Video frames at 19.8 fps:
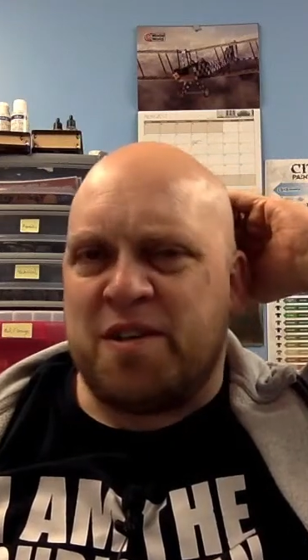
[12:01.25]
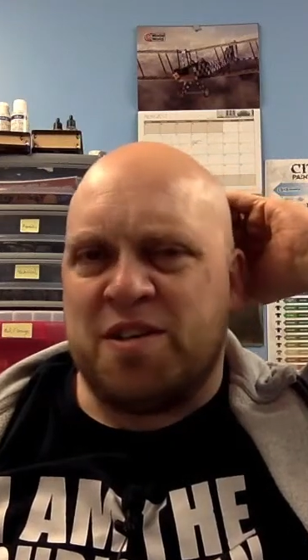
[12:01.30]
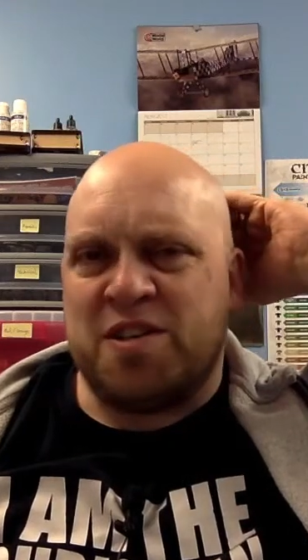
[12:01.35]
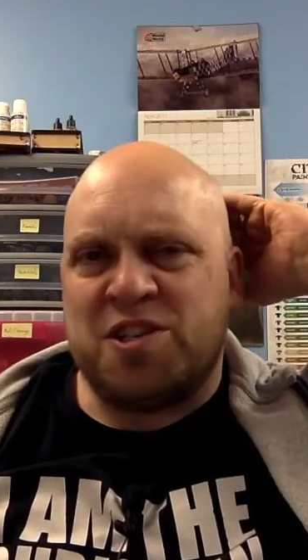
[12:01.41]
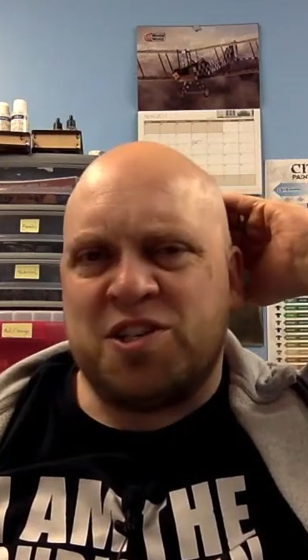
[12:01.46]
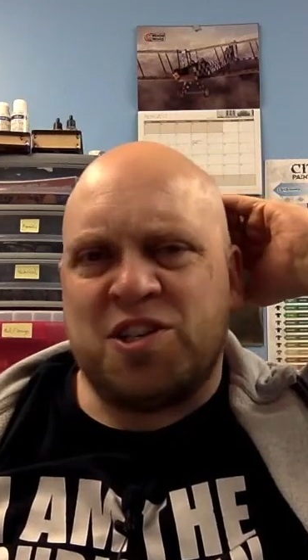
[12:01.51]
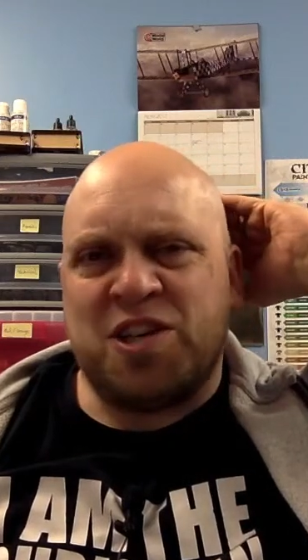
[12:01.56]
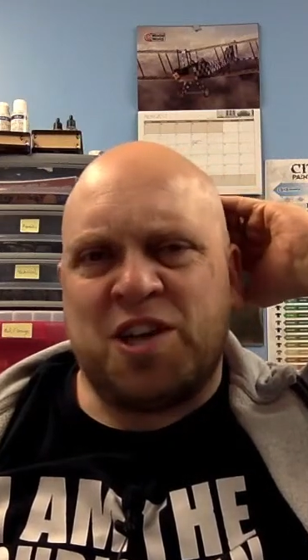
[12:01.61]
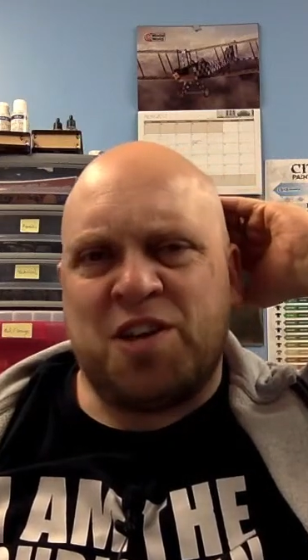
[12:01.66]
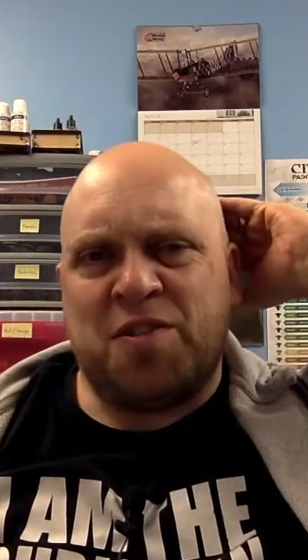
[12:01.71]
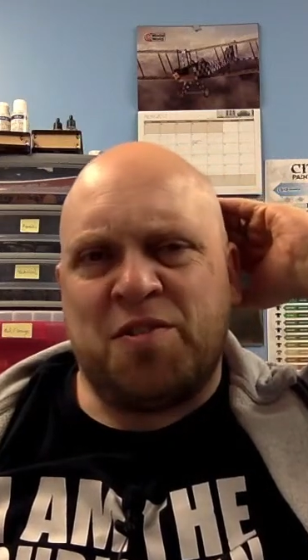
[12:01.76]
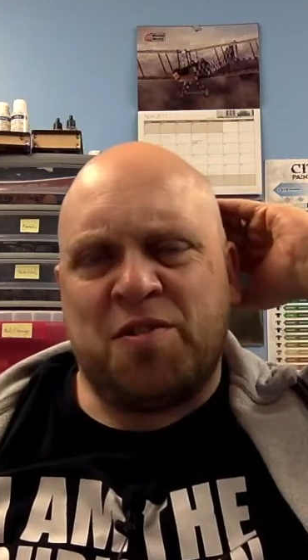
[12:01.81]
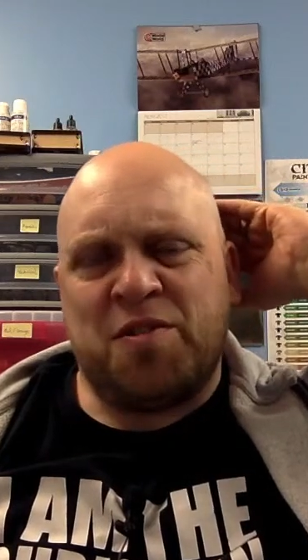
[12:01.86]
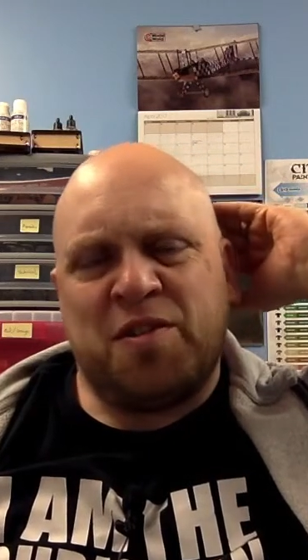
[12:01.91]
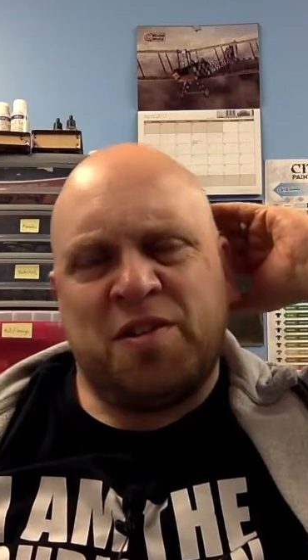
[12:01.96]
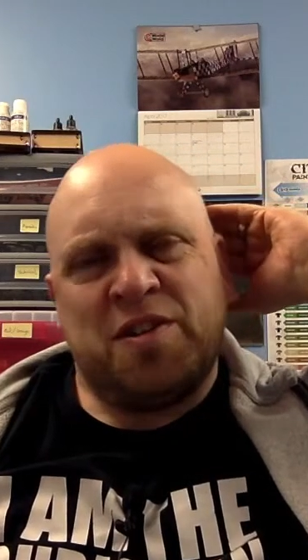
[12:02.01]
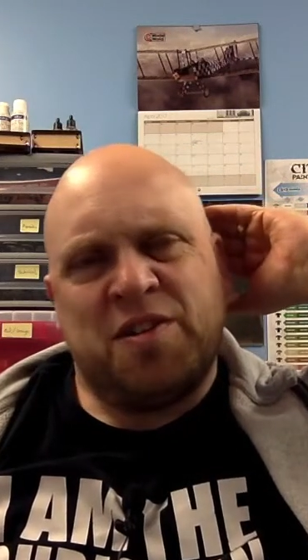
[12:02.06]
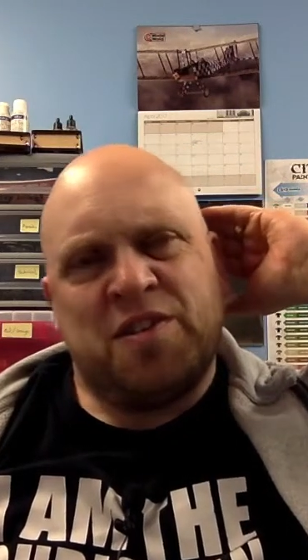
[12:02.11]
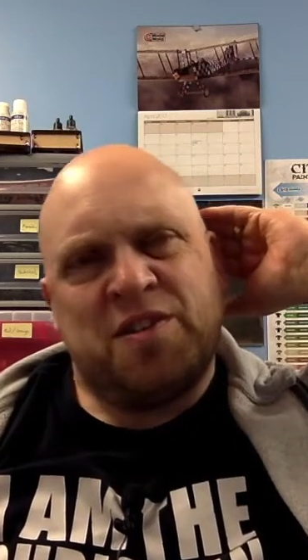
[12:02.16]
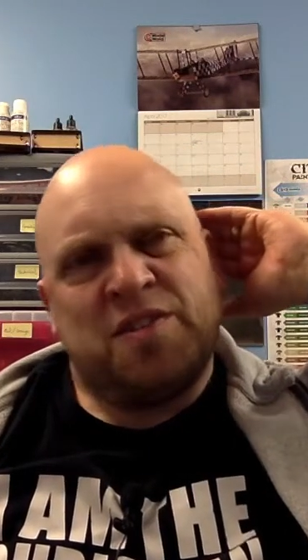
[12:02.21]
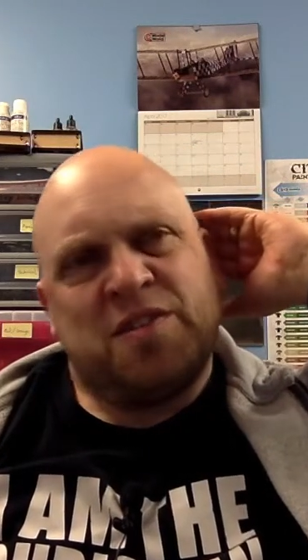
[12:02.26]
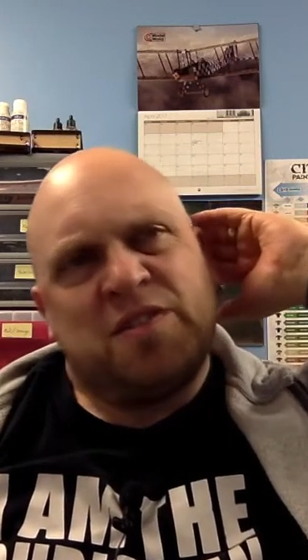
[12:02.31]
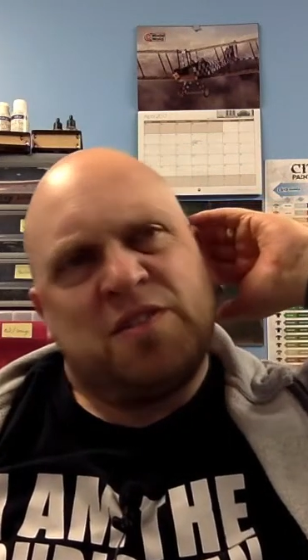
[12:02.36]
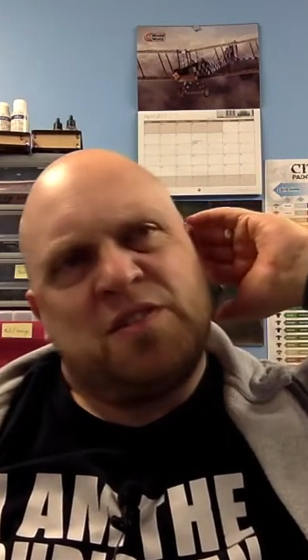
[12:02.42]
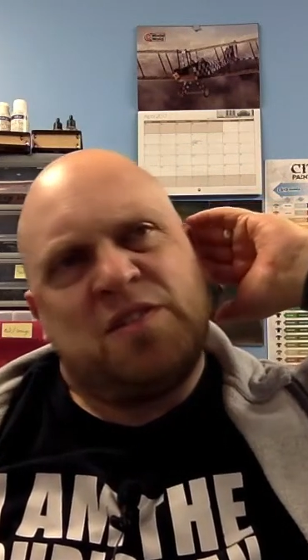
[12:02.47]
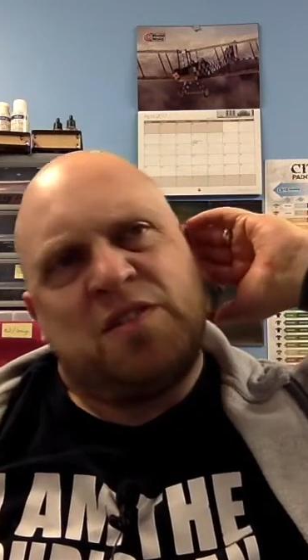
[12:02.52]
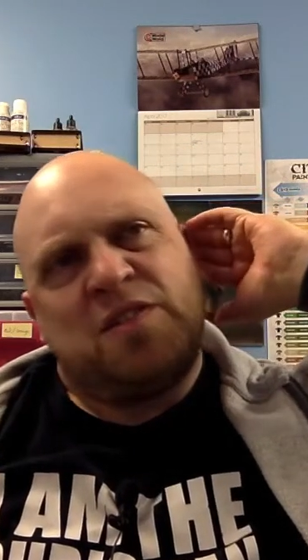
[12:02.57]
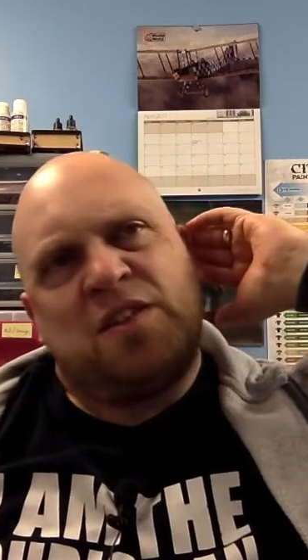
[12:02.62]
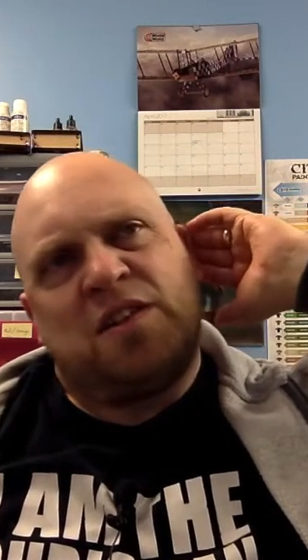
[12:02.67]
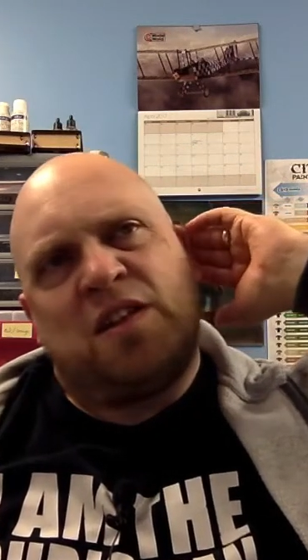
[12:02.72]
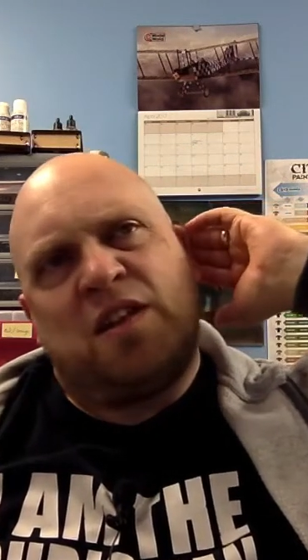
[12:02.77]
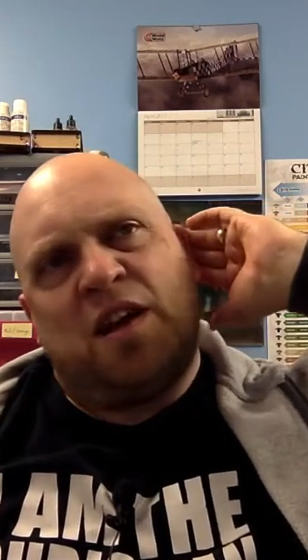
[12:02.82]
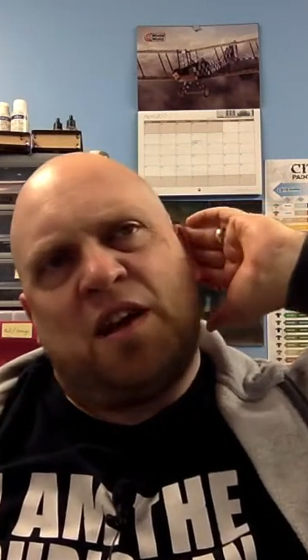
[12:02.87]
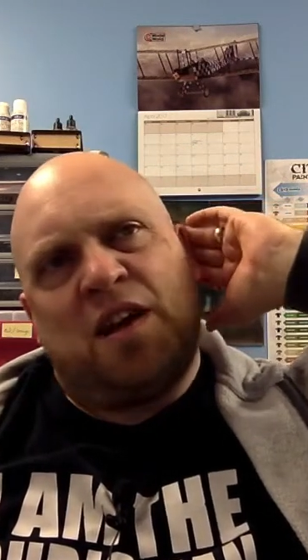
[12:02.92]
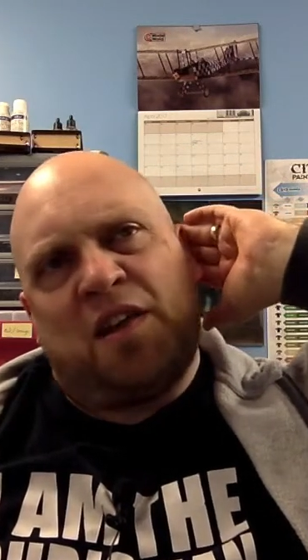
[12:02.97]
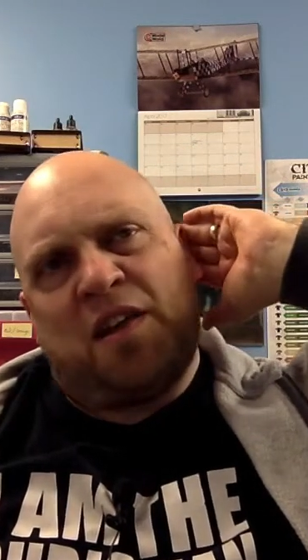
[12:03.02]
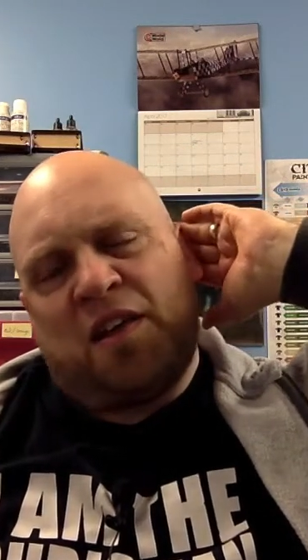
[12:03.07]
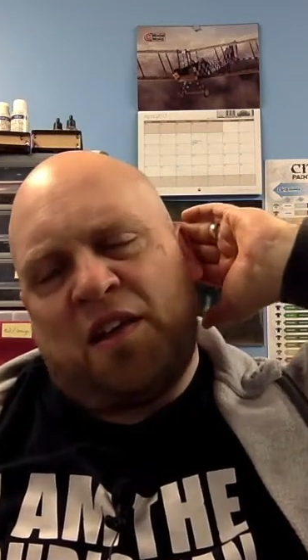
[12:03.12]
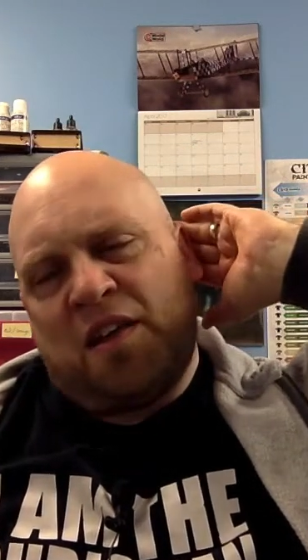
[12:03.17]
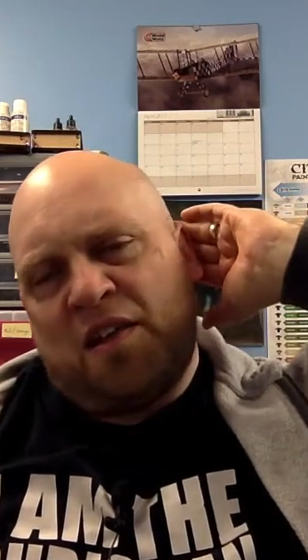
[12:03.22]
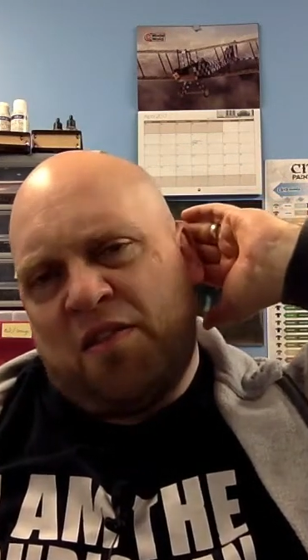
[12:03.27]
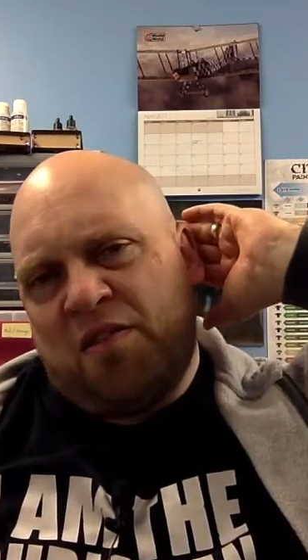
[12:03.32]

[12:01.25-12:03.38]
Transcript: on a channel like